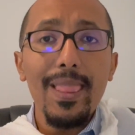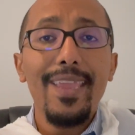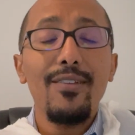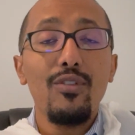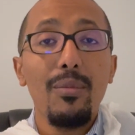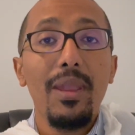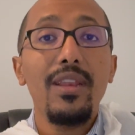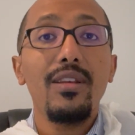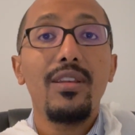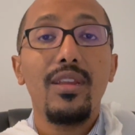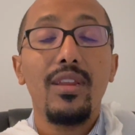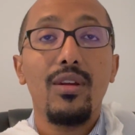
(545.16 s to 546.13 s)
he
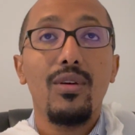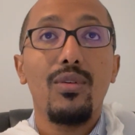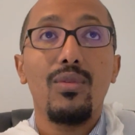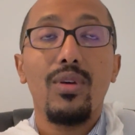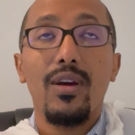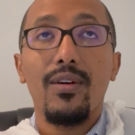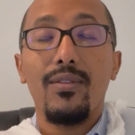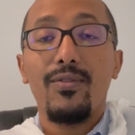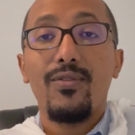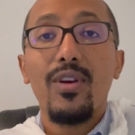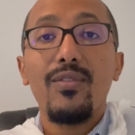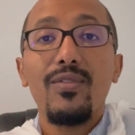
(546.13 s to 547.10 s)
remained,
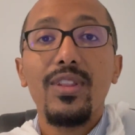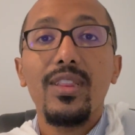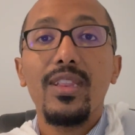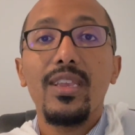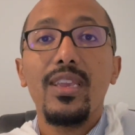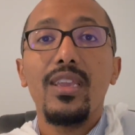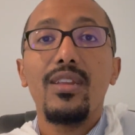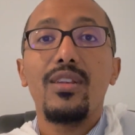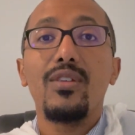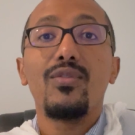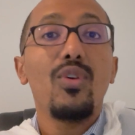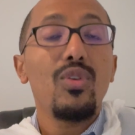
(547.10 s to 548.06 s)
fervently
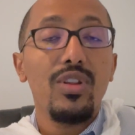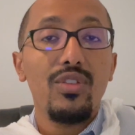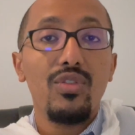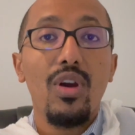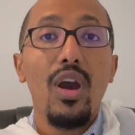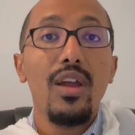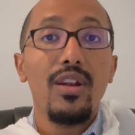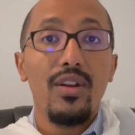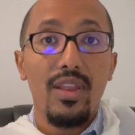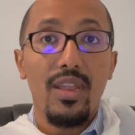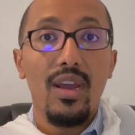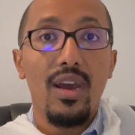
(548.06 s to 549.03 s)
devoted to
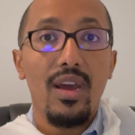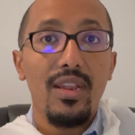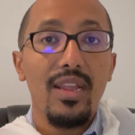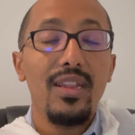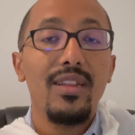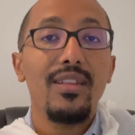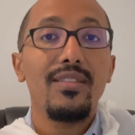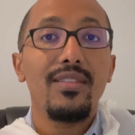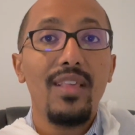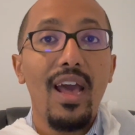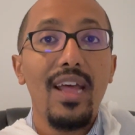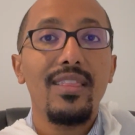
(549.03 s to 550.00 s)
honoring God. And it is
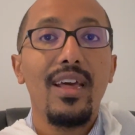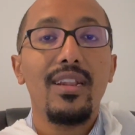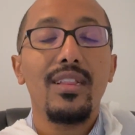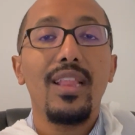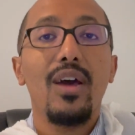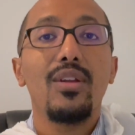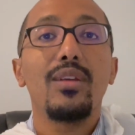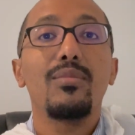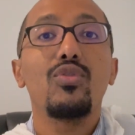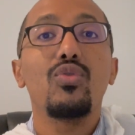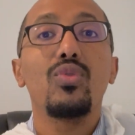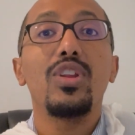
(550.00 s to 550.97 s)
that allowed him
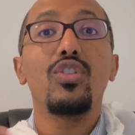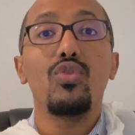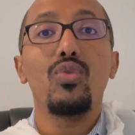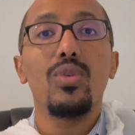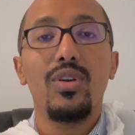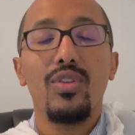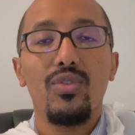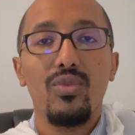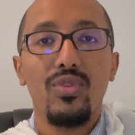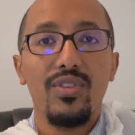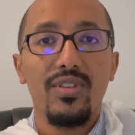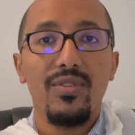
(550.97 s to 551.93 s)
to endure through
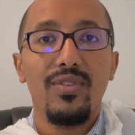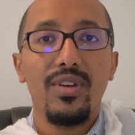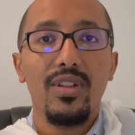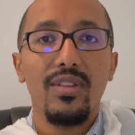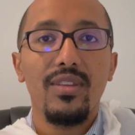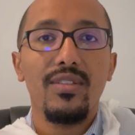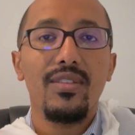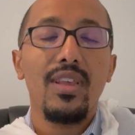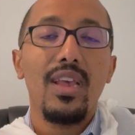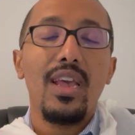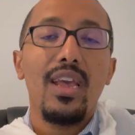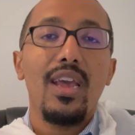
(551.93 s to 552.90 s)
these difficulties
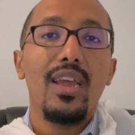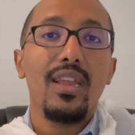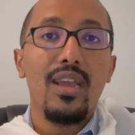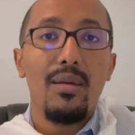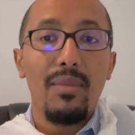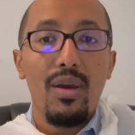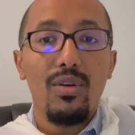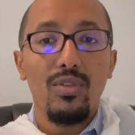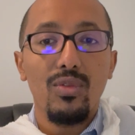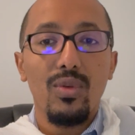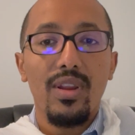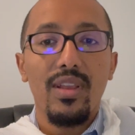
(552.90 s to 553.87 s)
and come out
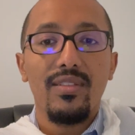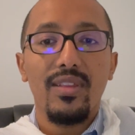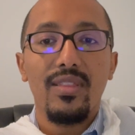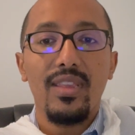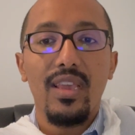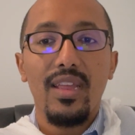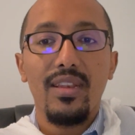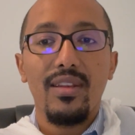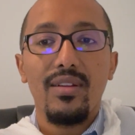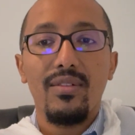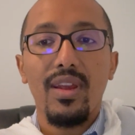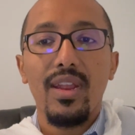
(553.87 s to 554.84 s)
glorious at the end,
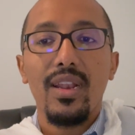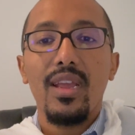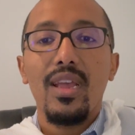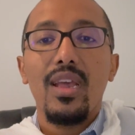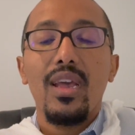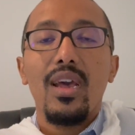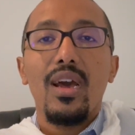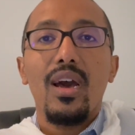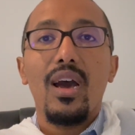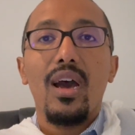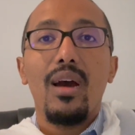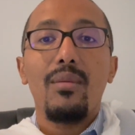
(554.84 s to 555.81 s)
right?
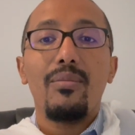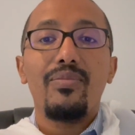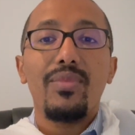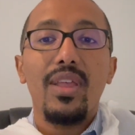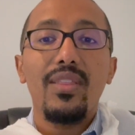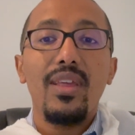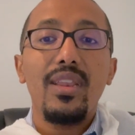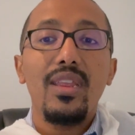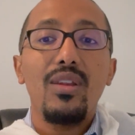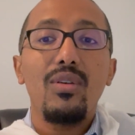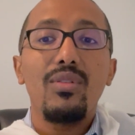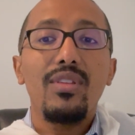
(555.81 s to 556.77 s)
And then,
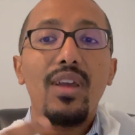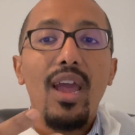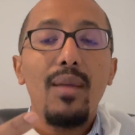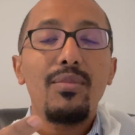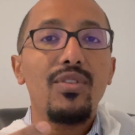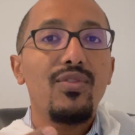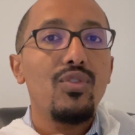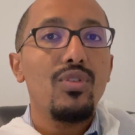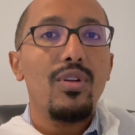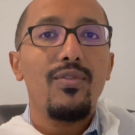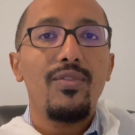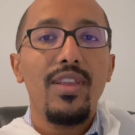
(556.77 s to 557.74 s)
in times if you
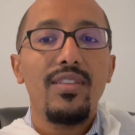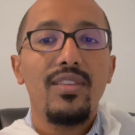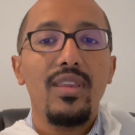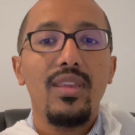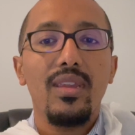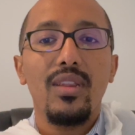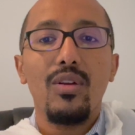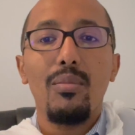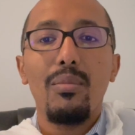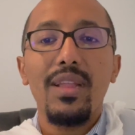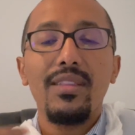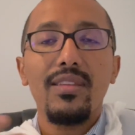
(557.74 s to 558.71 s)
are facing,
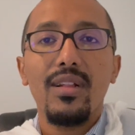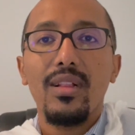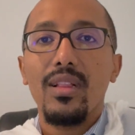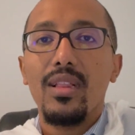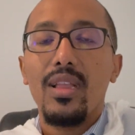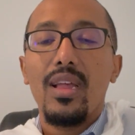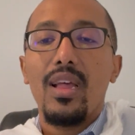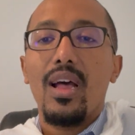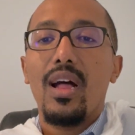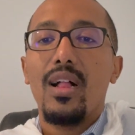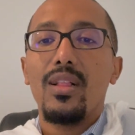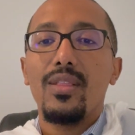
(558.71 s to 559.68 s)
mental
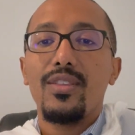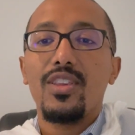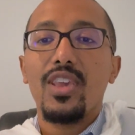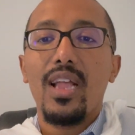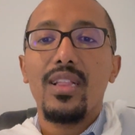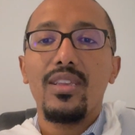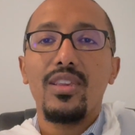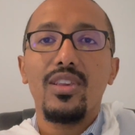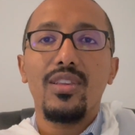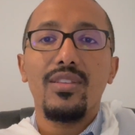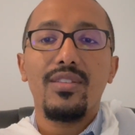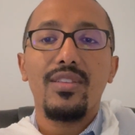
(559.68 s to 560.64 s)
health
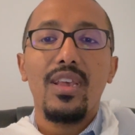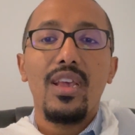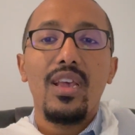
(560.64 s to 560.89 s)
challenges,